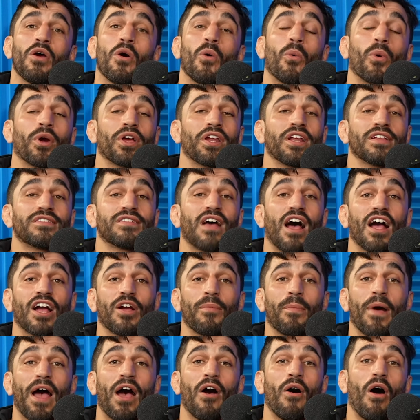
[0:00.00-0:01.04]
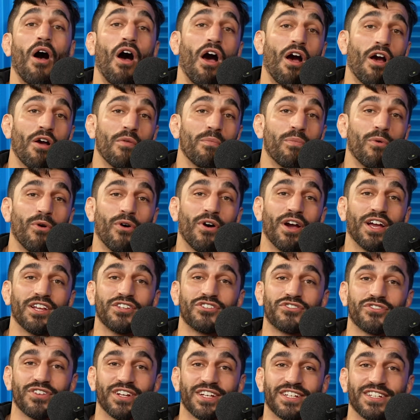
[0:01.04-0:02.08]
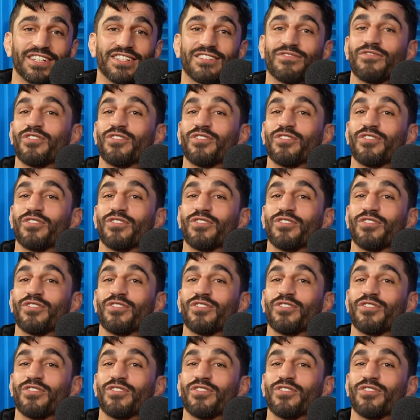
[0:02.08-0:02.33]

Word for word: We're going to talk about our boy Dricus